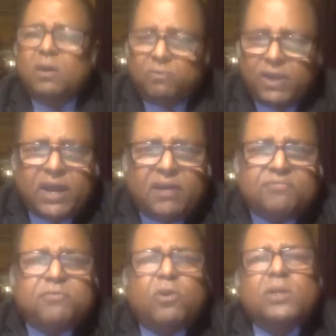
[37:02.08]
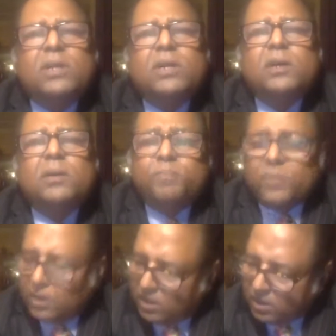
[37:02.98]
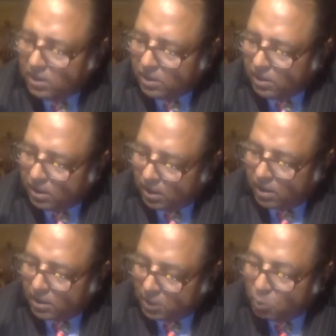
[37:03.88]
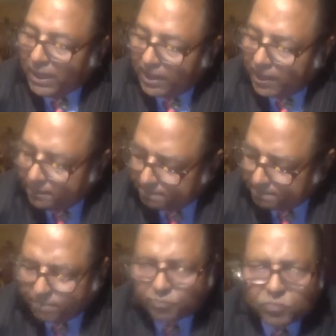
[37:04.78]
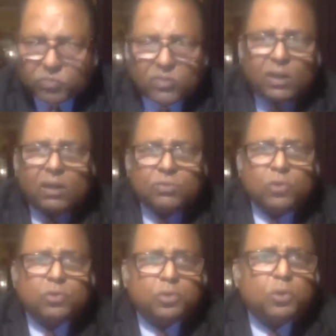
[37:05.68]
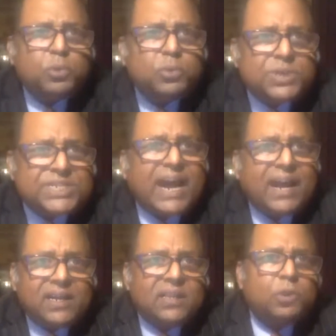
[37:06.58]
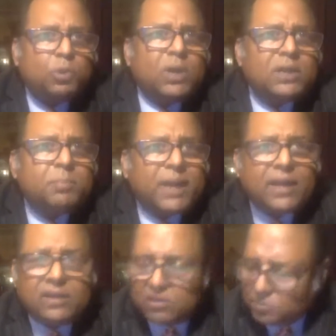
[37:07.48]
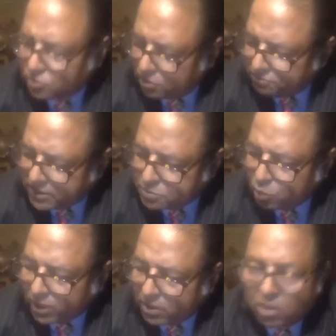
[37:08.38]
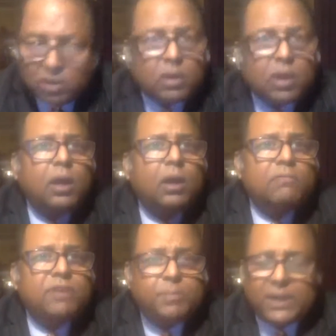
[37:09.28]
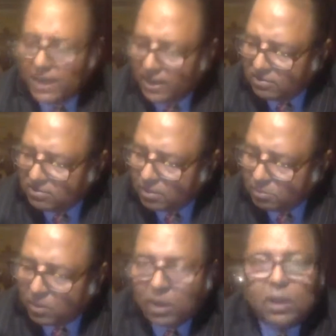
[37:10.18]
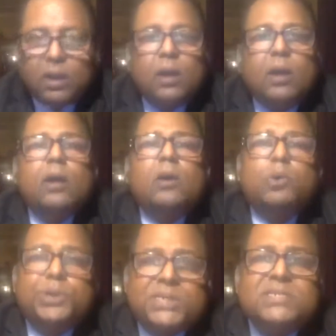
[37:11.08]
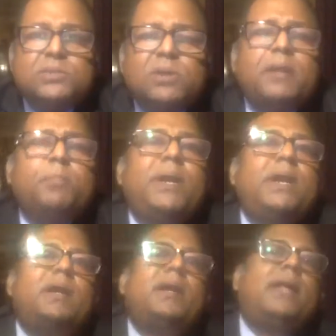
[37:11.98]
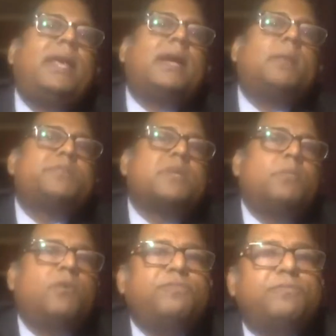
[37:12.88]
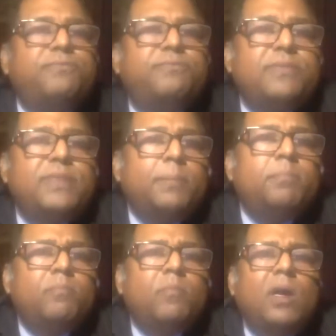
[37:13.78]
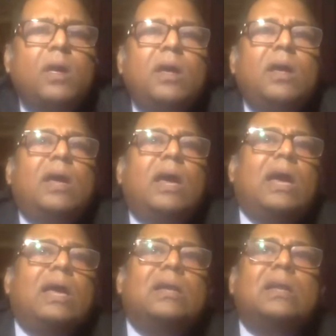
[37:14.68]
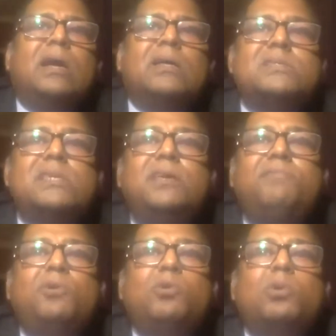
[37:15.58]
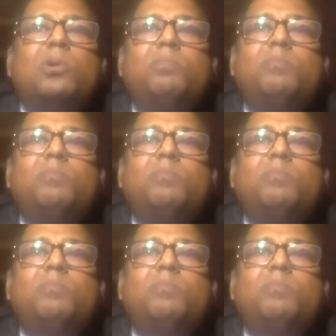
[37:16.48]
we have for the Q&A. So through chat and through other mechanisms on Facebook and all, we have been getting some questions. So let me take up some of them and see if you could